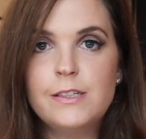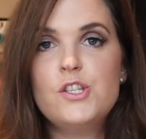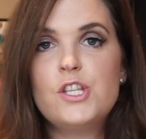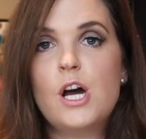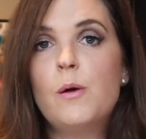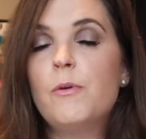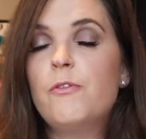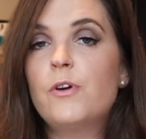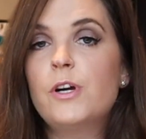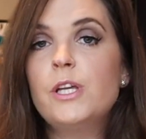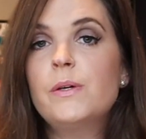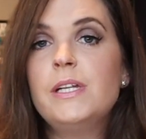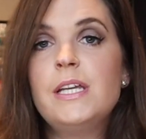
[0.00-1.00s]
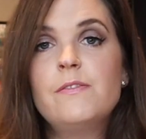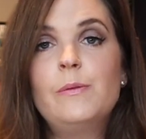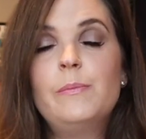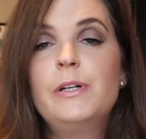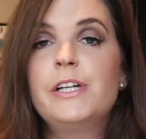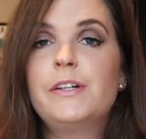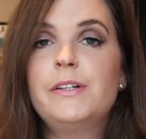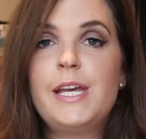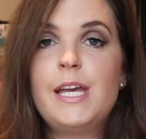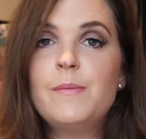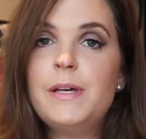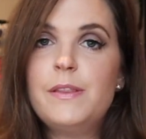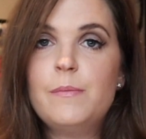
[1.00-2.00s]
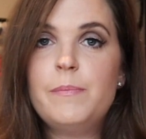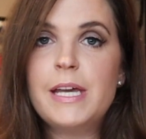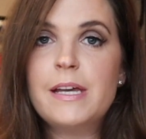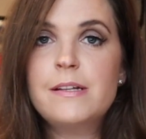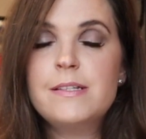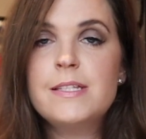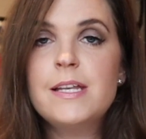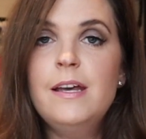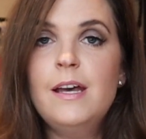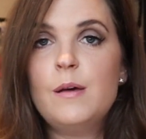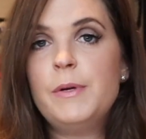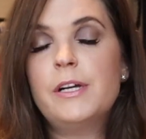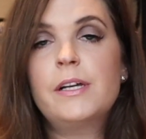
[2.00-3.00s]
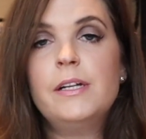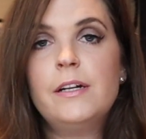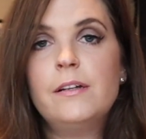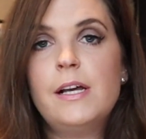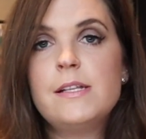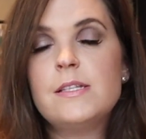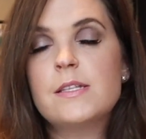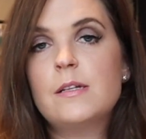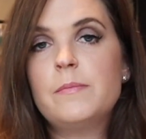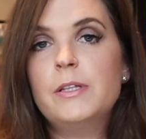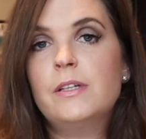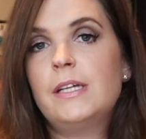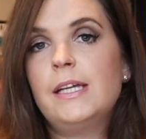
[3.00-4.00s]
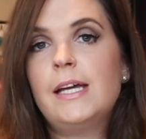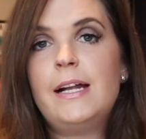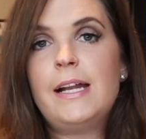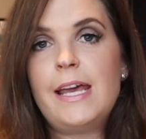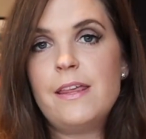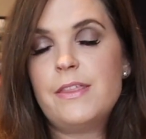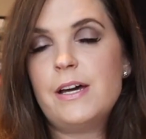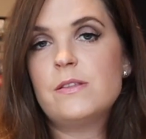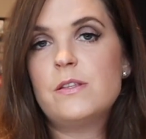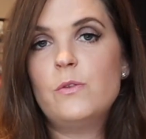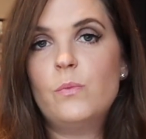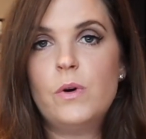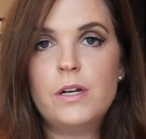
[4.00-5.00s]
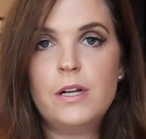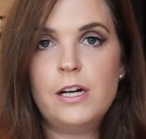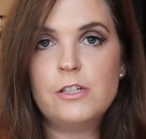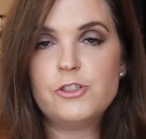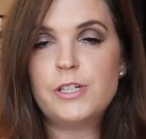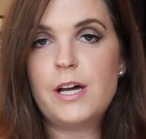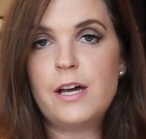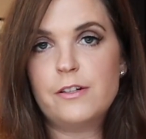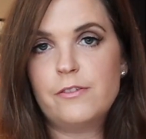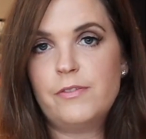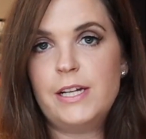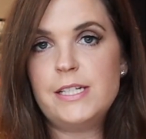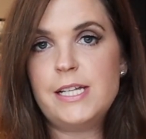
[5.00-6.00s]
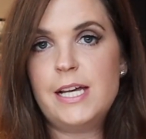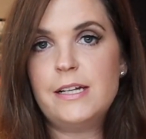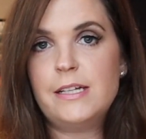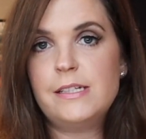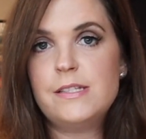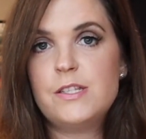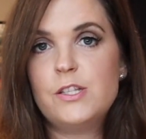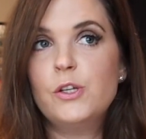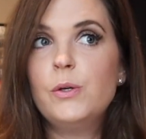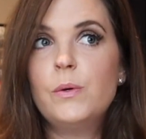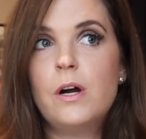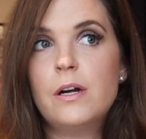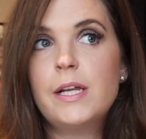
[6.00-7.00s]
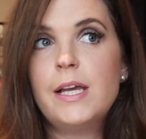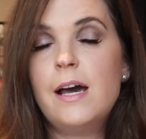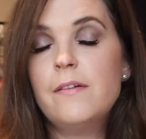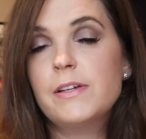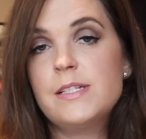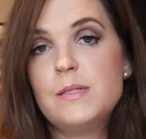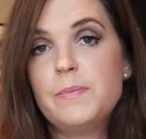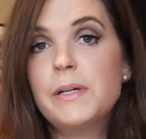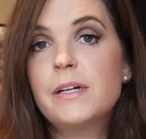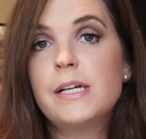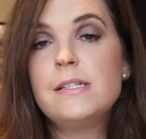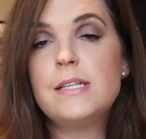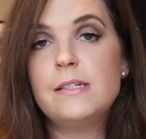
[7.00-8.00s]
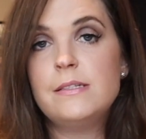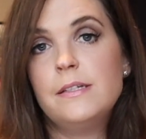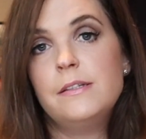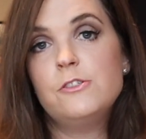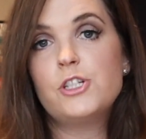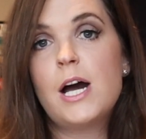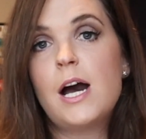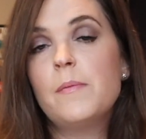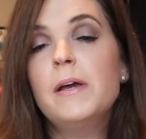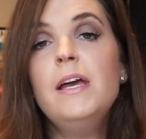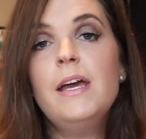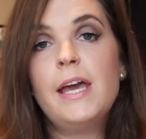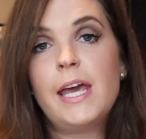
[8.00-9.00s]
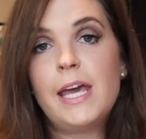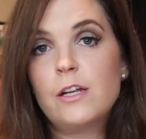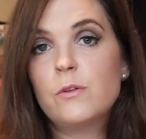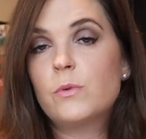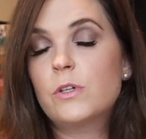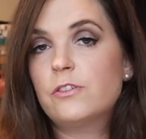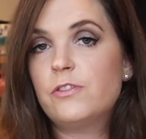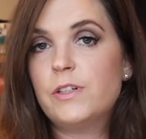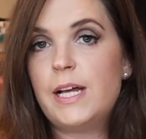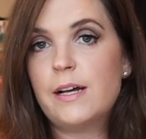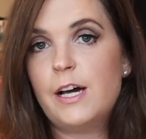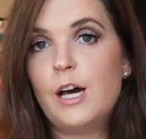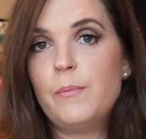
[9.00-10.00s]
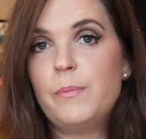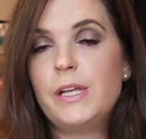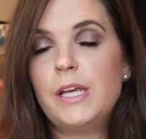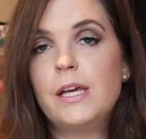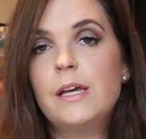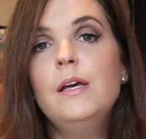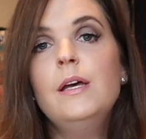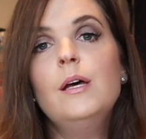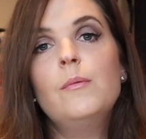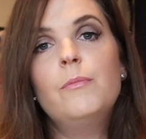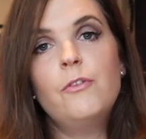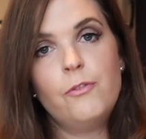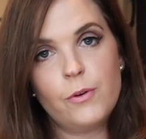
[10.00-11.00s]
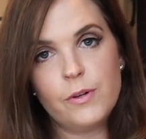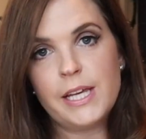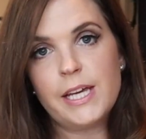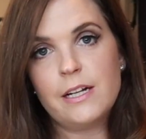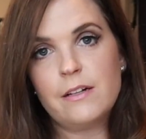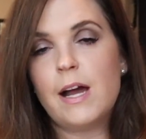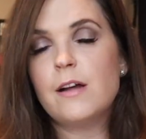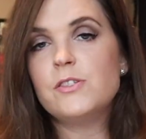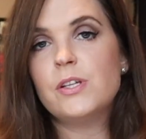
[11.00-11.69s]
So before you can even put your name in the mix, American Airlines is going to be looking at 8,100 other flight attendants who already have experience and did the job and worked for that company before they get around